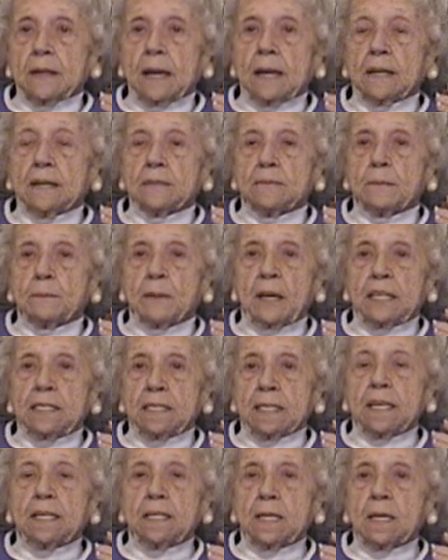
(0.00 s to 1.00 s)
And,
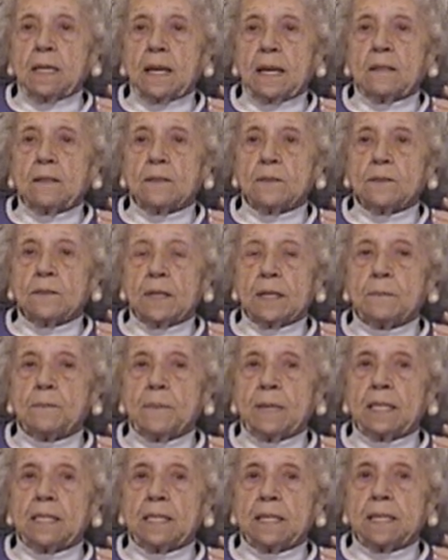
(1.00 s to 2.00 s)
but anyhow,
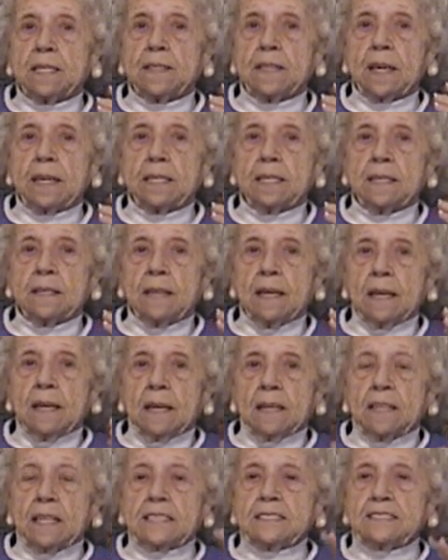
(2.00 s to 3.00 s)
Billy,
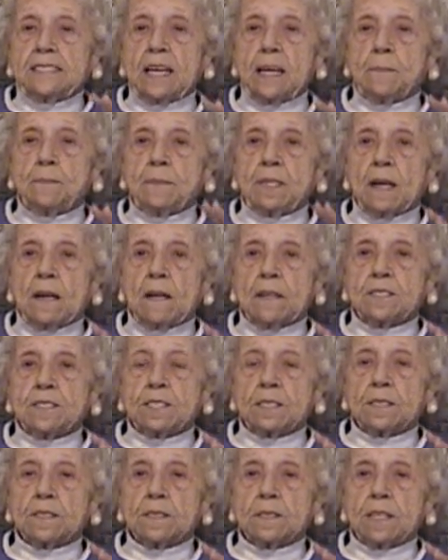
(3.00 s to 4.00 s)
the same
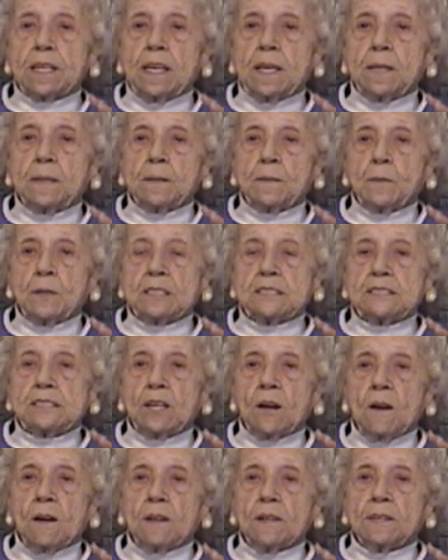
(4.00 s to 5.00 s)
doctor was
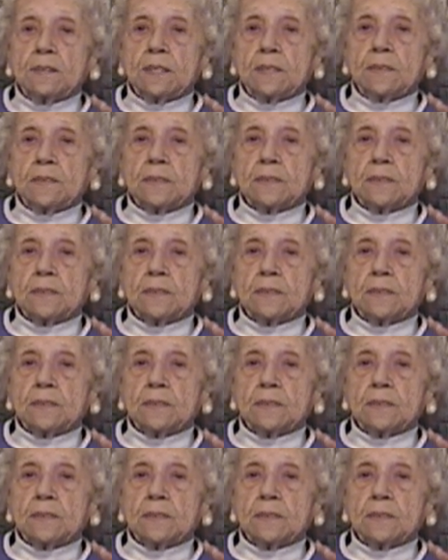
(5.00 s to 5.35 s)
called,